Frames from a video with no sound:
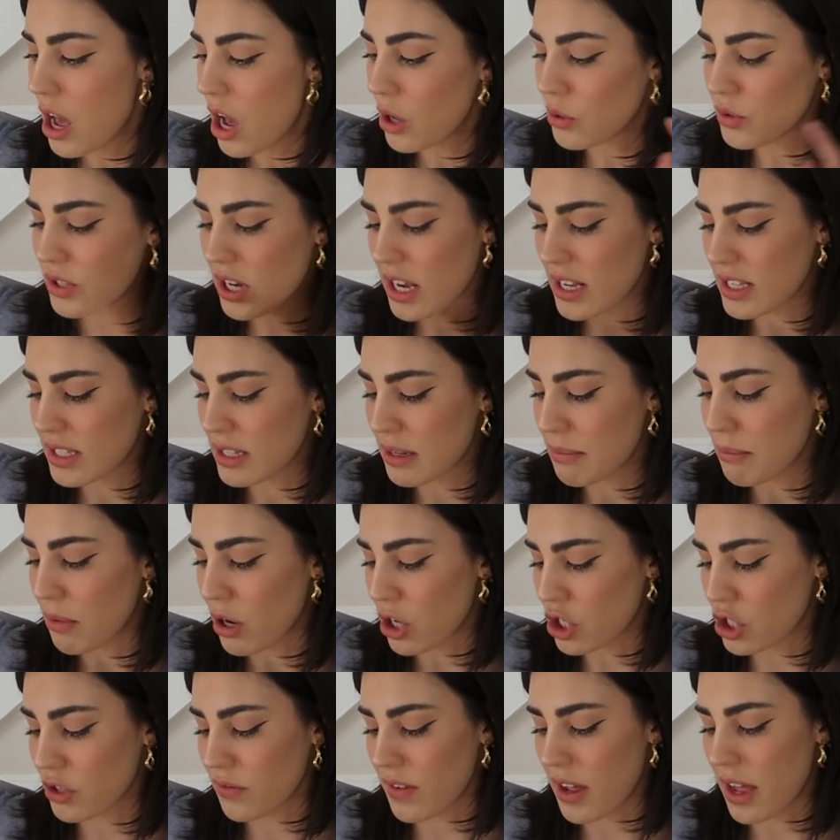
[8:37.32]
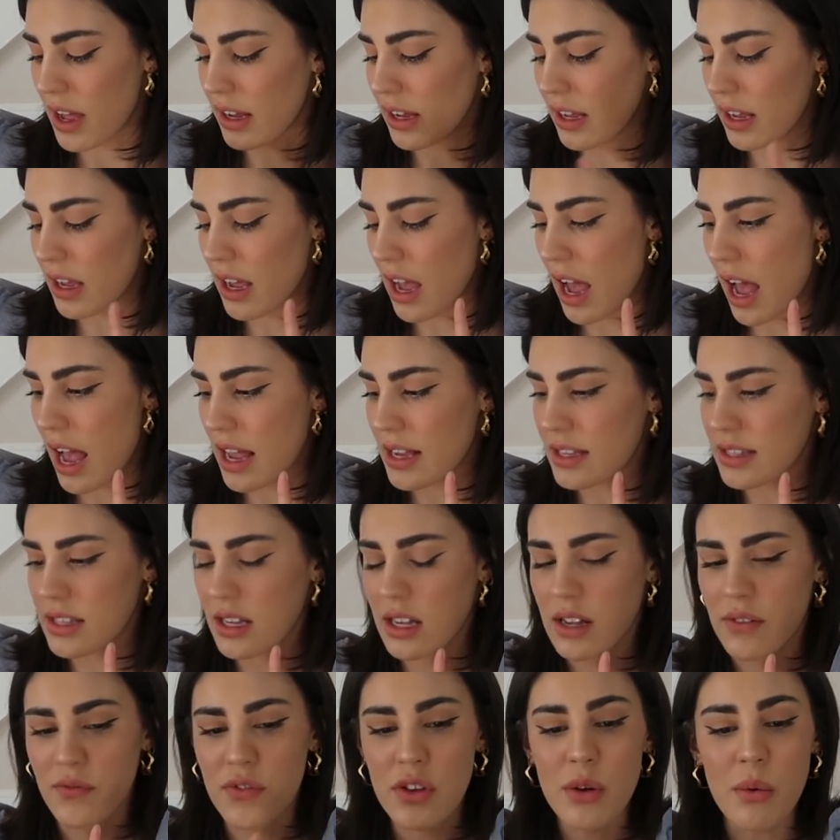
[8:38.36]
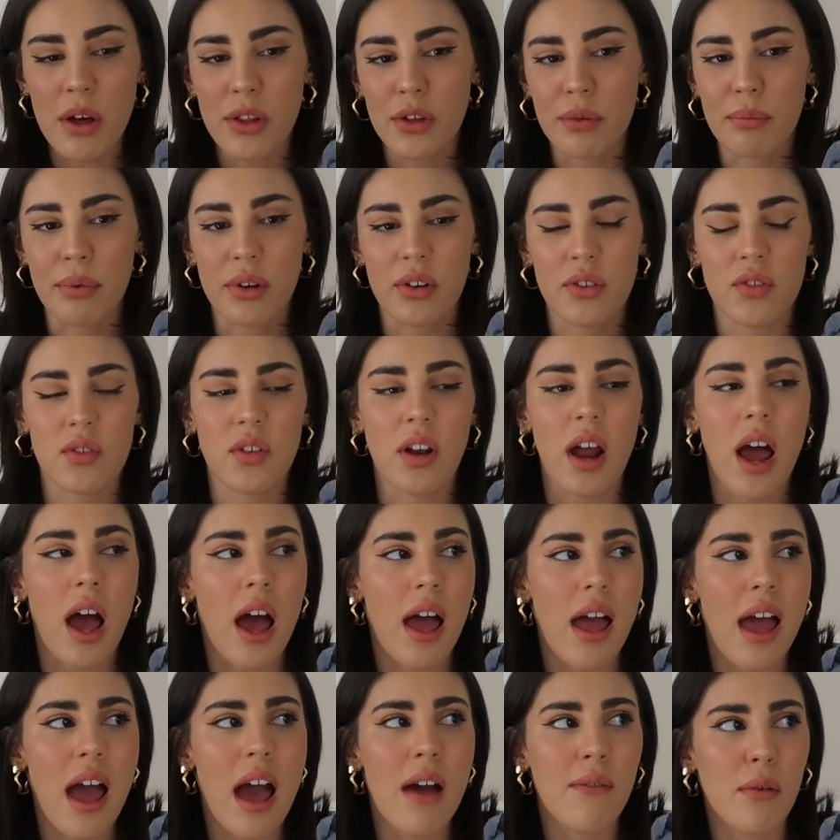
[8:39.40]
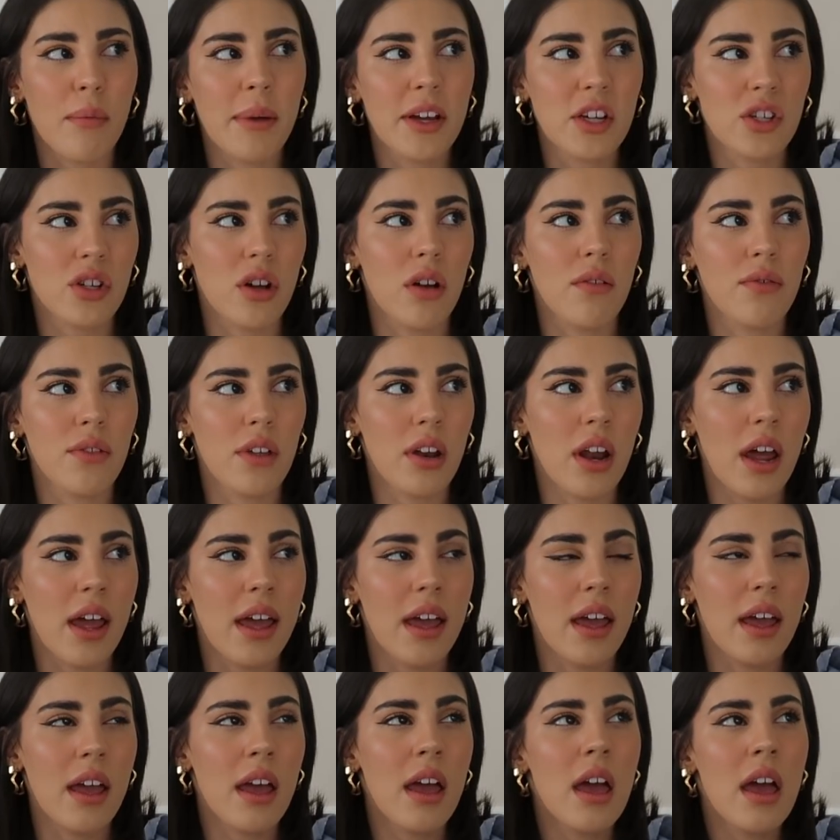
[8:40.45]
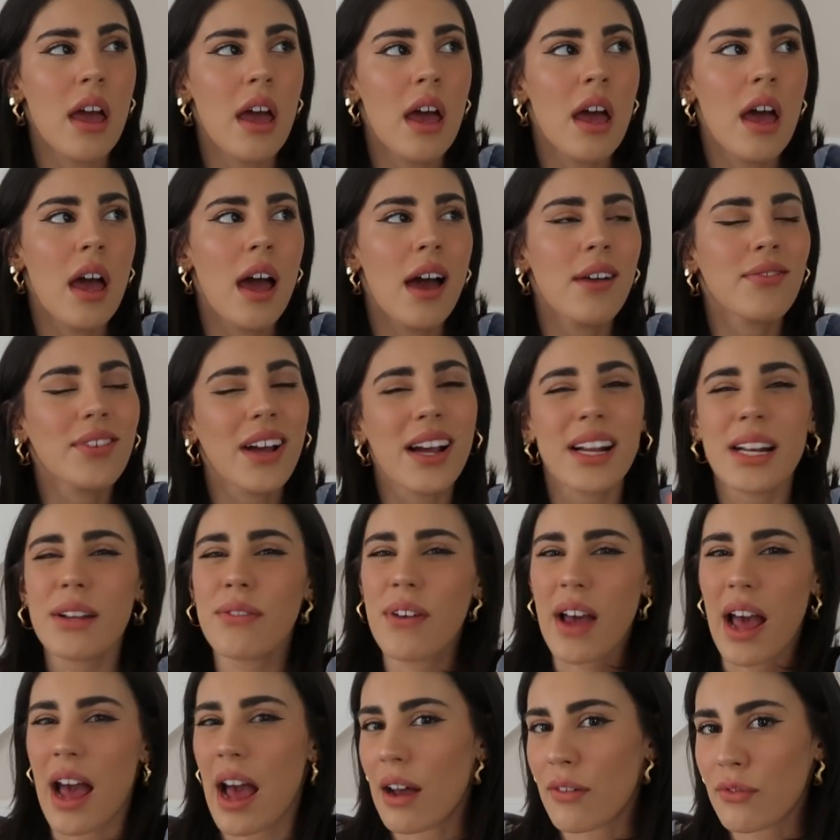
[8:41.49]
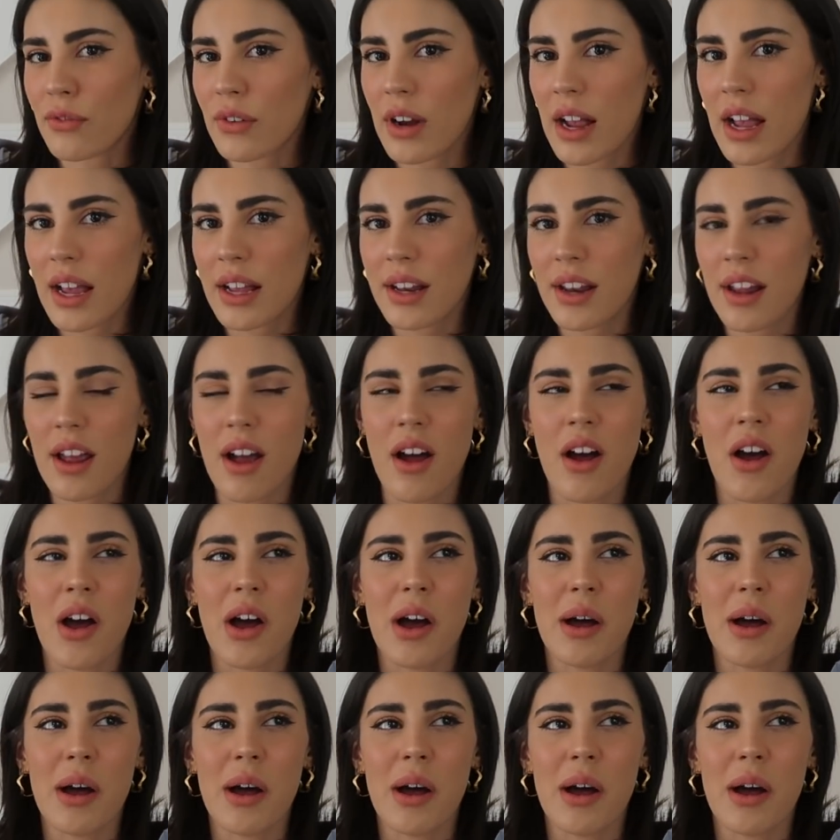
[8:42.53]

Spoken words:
Ottessa Moshfegh has a few other books that I have on my shelf that I have kind of half read.